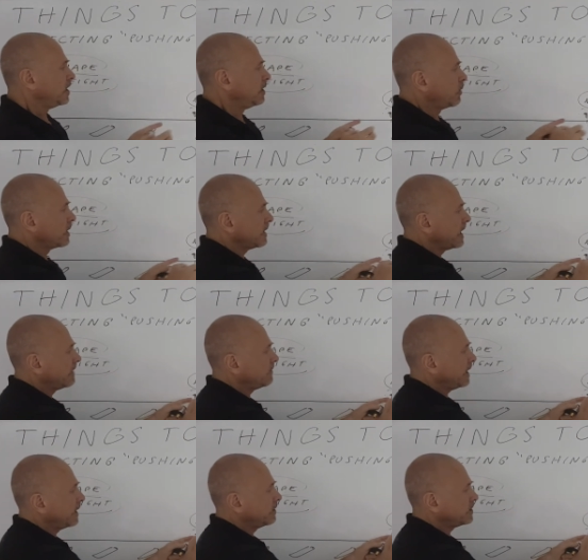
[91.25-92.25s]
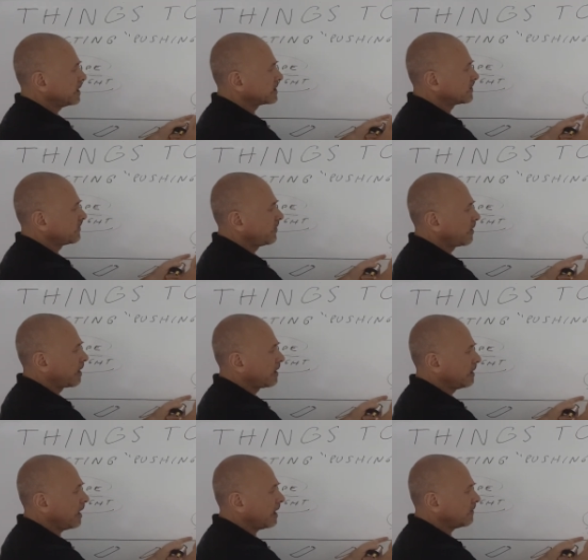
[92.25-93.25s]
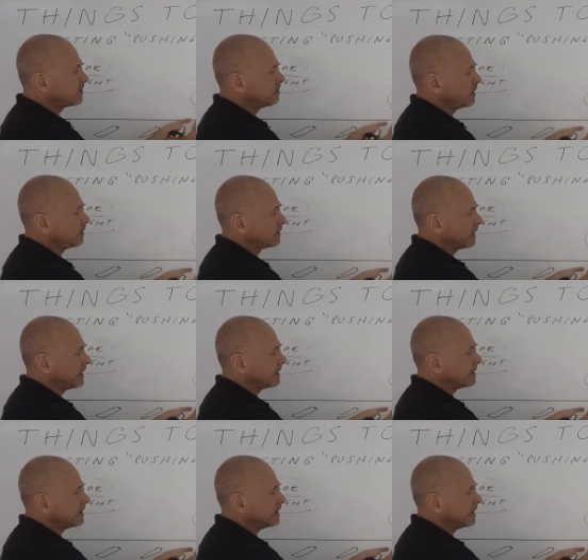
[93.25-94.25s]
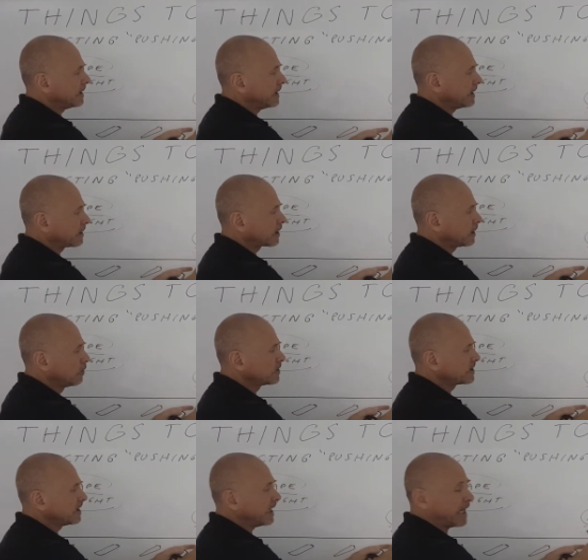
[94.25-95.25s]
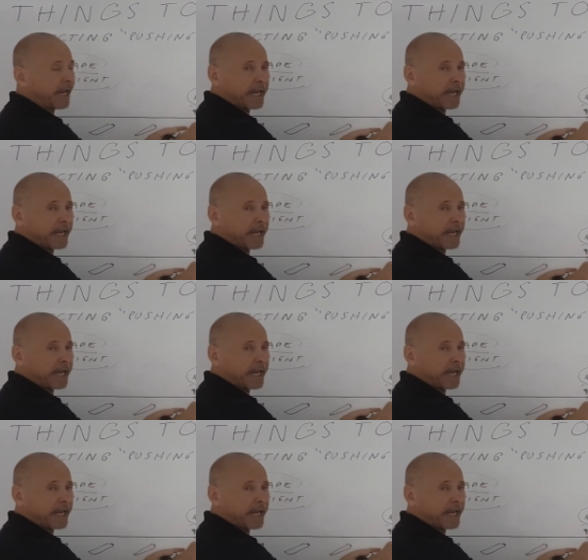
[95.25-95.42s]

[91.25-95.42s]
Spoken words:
You wanted to have the air jets far enough to be able to hit close to the